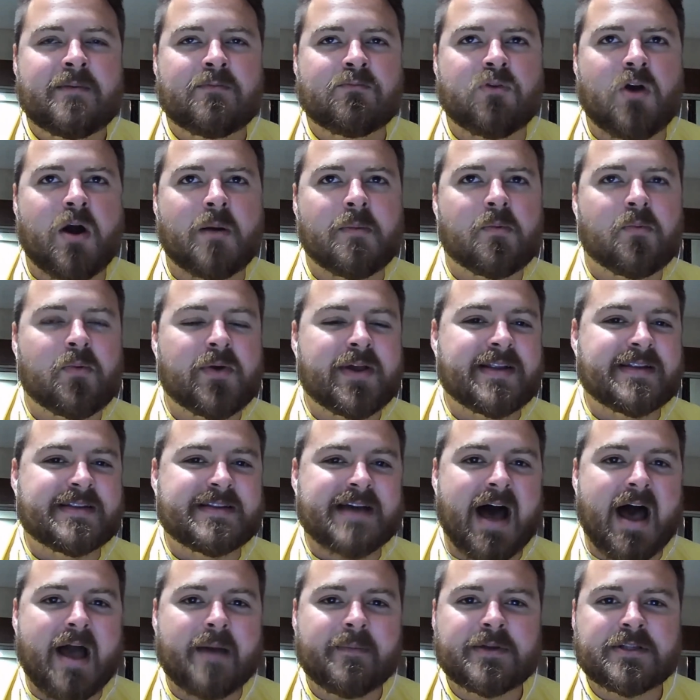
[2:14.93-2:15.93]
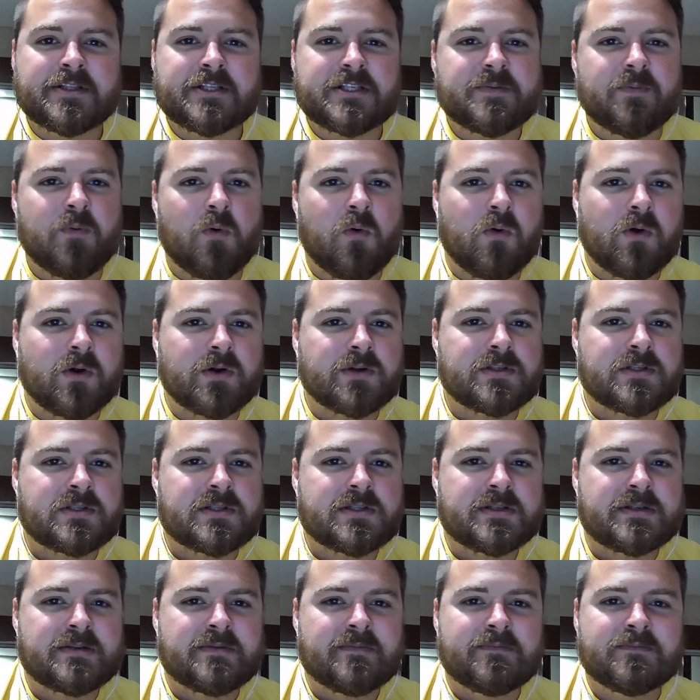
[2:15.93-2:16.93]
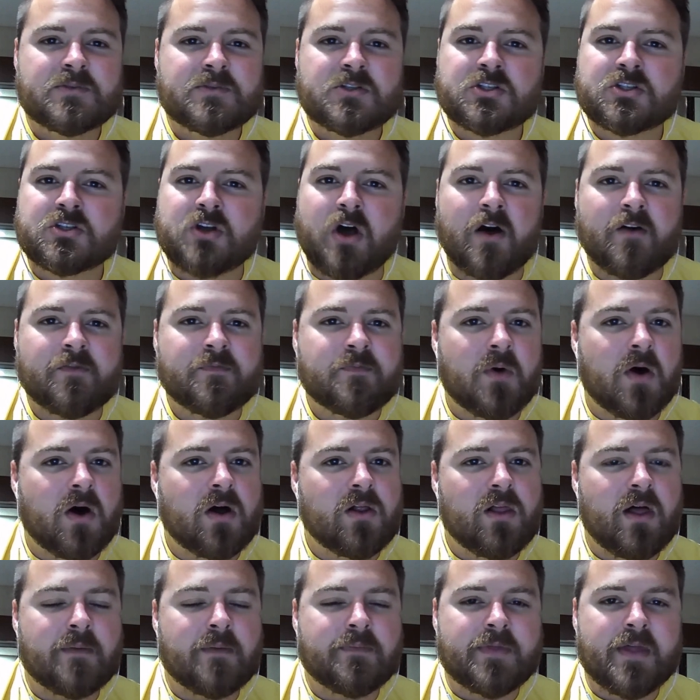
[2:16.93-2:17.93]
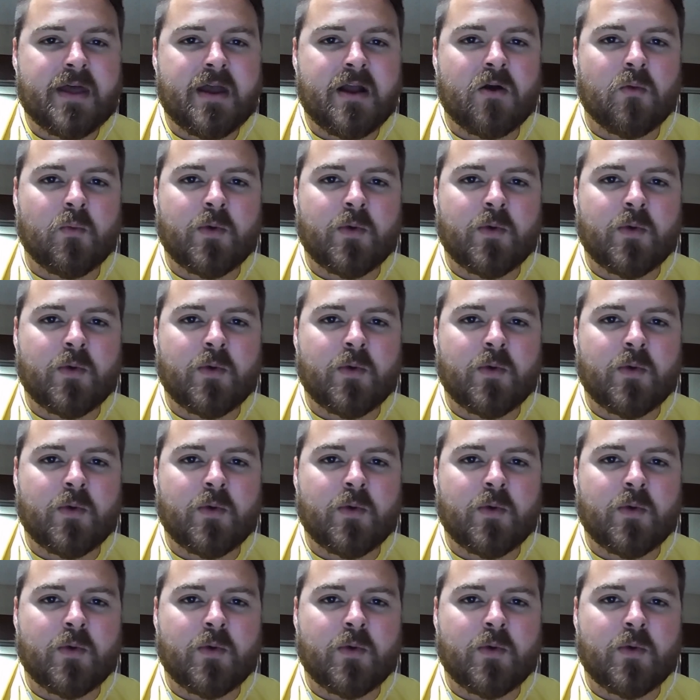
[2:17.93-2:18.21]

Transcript: probably diamond sports, softball up there.